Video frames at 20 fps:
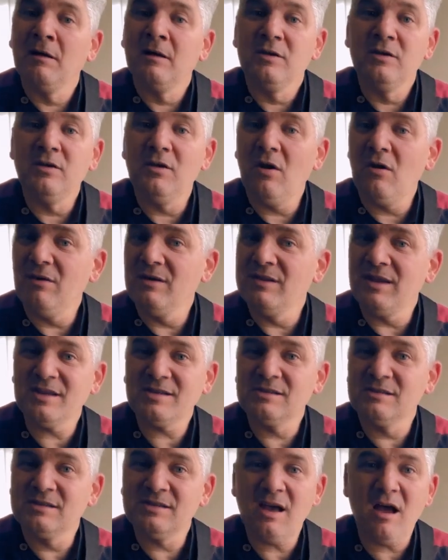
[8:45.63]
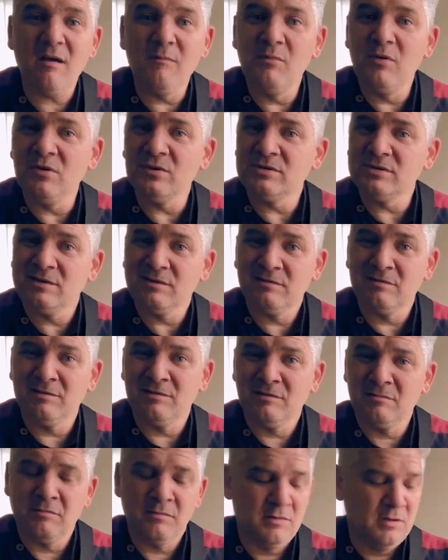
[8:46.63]
you know, it doesn't sound
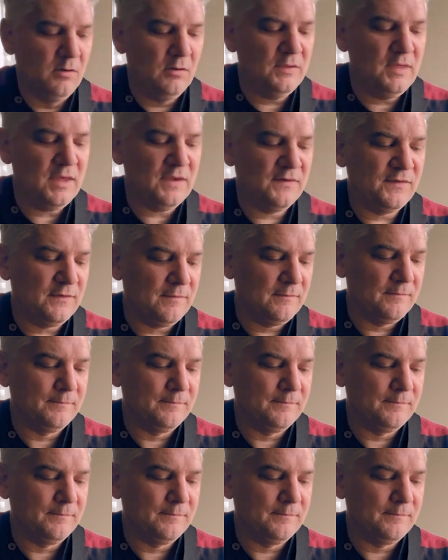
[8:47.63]
bluesy. Look this.